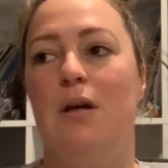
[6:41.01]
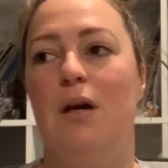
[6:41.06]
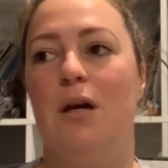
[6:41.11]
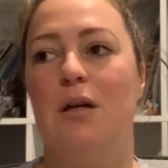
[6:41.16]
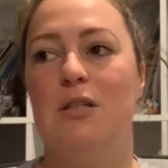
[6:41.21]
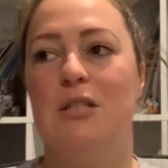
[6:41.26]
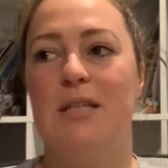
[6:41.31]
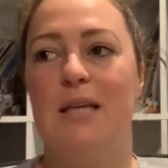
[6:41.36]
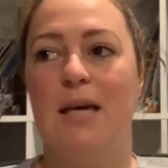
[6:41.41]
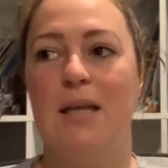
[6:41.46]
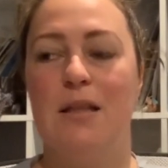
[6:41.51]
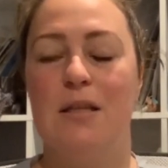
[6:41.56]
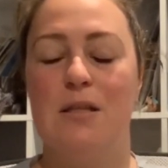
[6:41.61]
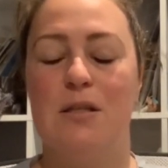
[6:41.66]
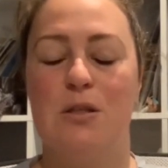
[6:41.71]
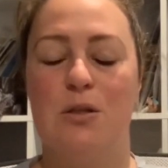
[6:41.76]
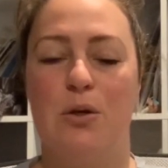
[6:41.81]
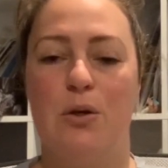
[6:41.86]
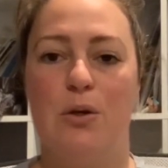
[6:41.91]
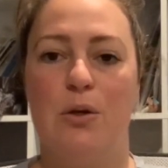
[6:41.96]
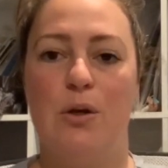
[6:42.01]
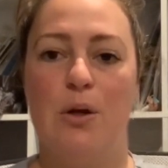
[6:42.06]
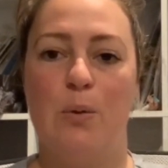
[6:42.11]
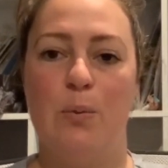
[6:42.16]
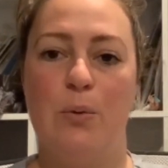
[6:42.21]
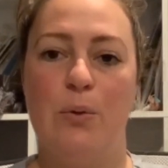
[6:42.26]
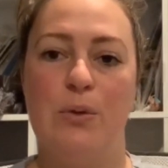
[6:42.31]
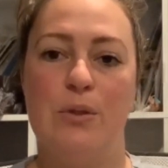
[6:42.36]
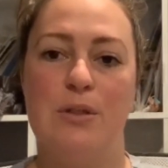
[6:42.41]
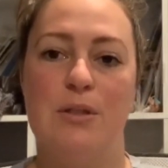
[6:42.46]
I actually had the skirt, I
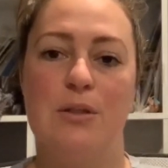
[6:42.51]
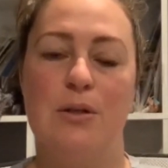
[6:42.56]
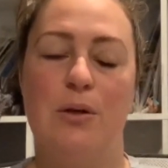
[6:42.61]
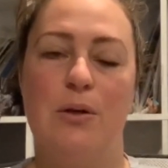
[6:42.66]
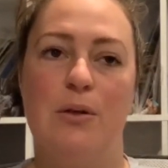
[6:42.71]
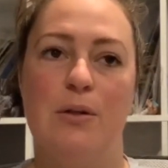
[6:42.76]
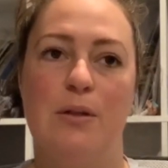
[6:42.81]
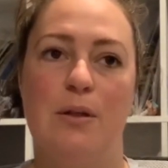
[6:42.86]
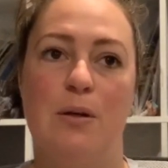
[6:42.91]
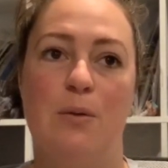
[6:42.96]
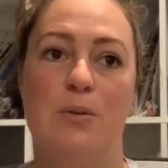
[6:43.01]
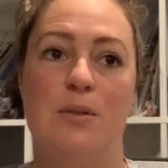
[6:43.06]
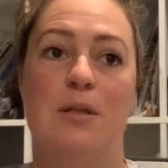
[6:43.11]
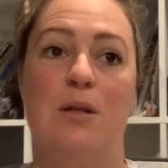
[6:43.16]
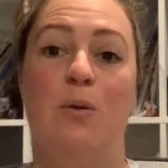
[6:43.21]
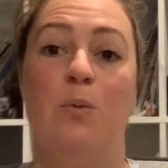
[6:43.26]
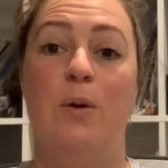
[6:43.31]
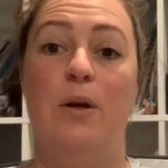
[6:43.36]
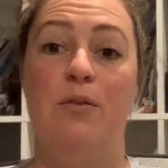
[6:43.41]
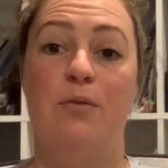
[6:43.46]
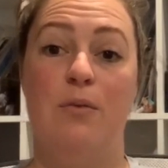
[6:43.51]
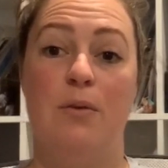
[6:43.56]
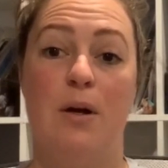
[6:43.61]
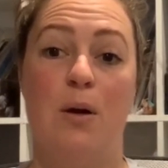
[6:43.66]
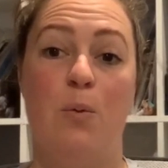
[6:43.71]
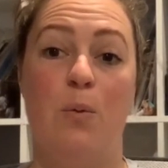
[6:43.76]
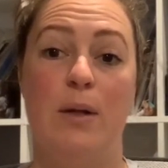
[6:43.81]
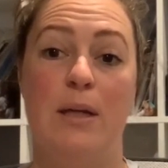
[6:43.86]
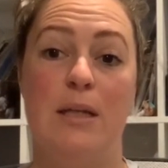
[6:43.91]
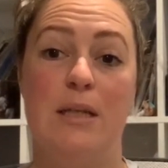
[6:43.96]
wore the skirt that I was going to wear for
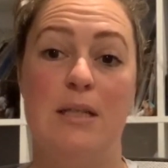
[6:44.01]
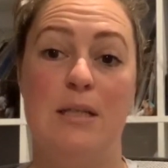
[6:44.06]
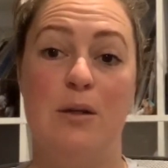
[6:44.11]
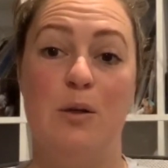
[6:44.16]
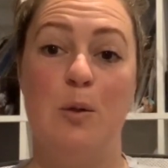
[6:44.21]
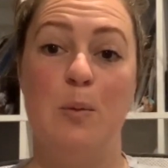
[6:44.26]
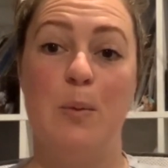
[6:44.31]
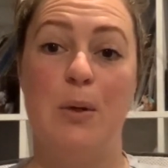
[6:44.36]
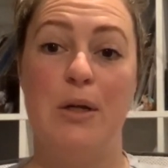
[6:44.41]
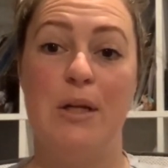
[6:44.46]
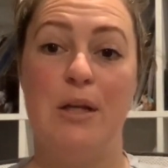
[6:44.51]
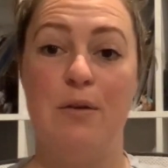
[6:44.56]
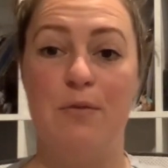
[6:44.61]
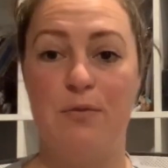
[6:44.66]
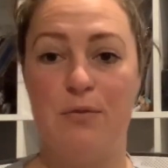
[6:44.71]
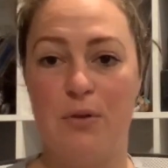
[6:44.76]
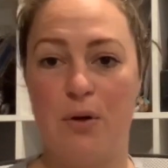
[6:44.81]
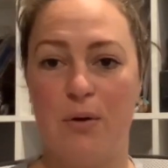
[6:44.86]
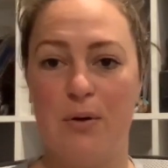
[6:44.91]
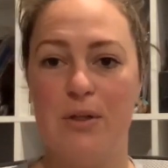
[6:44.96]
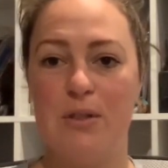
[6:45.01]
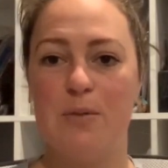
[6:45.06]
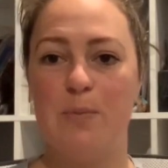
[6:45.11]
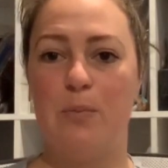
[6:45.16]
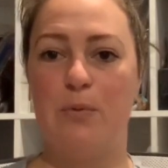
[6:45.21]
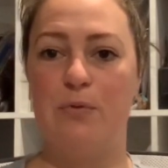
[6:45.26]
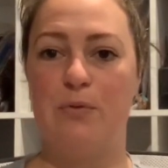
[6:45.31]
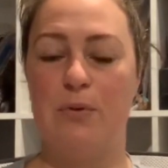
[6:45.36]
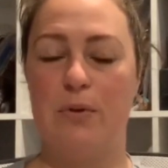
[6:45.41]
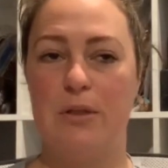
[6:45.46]
our wedding ceremony in Florence
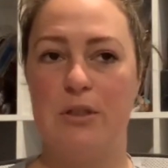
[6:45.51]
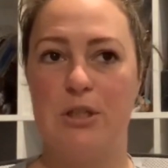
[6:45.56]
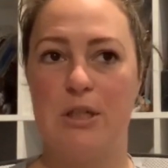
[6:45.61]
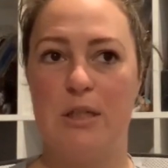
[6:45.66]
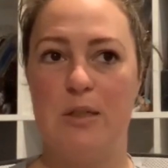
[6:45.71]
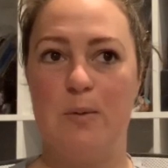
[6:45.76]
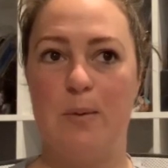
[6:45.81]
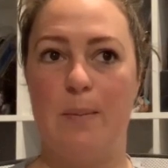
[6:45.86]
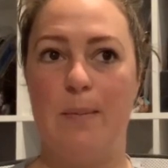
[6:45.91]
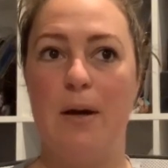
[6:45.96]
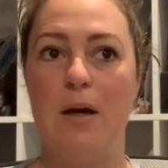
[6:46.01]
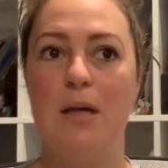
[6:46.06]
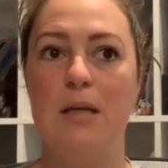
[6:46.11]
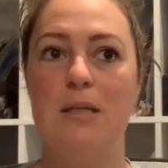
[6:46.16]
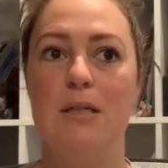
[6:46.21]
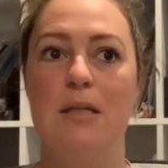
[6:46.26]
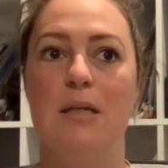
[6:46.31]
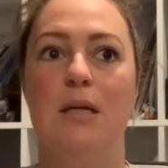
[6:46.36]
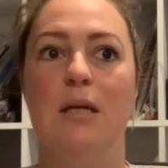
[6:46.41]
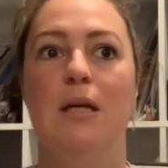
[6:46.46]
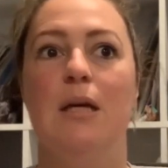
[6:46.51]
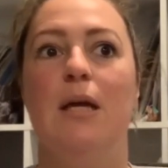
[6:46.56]
before I changed my mind.